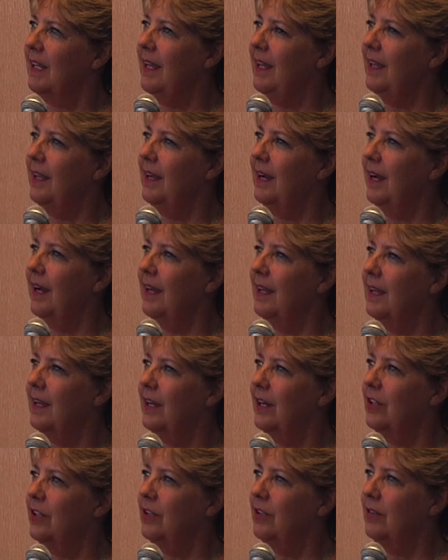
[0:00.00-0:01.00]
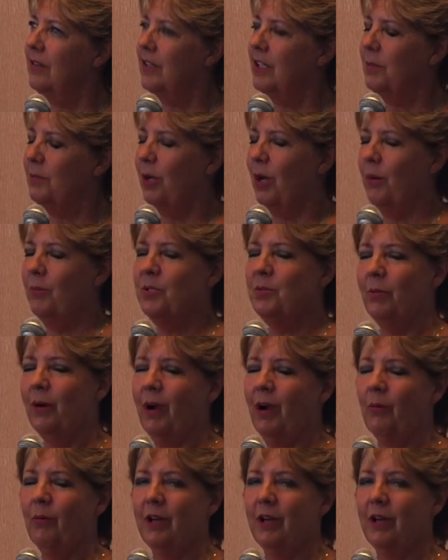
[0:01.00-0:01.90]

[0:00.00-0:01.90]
hey, I, are you going to be home tomorrow?